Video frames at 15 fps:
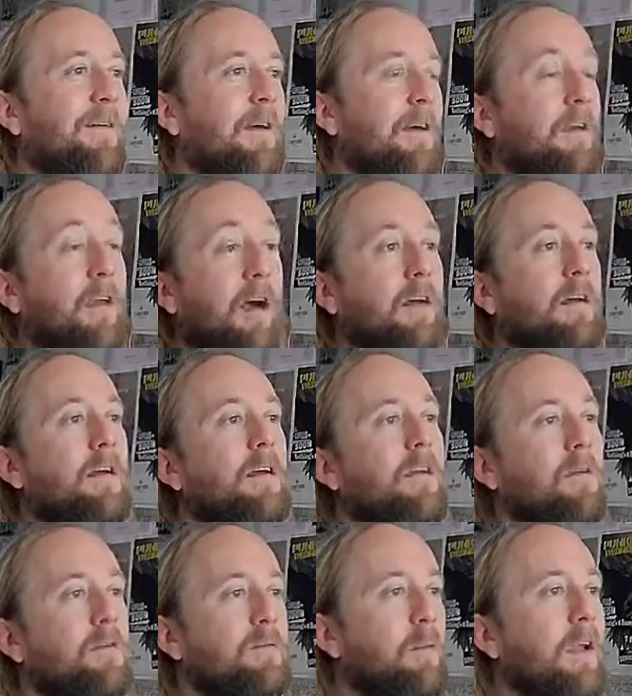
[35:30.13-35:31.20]
Yeah,
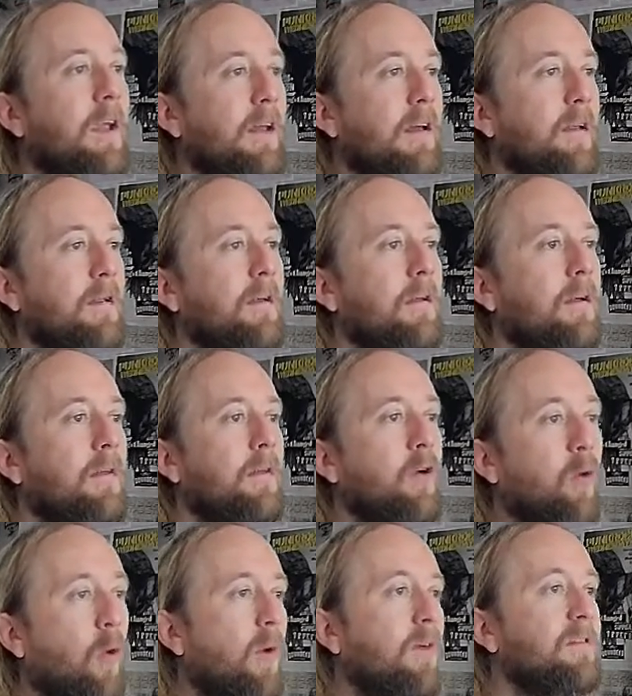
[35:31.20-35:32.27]
you're just winging it.
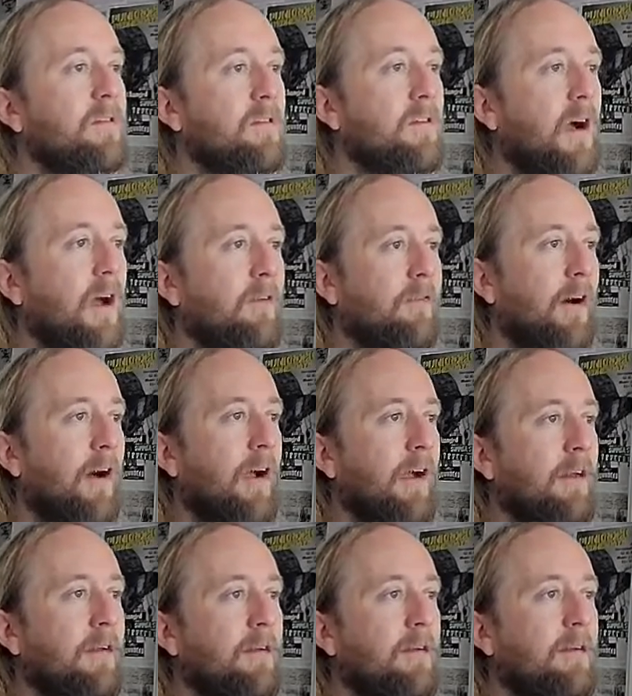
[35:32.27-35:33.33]
The choruses you got
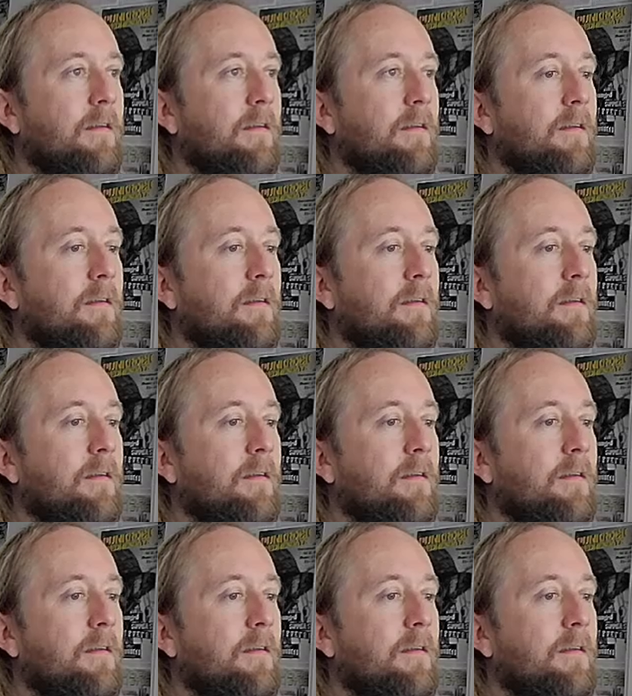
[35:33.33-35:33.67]
fine.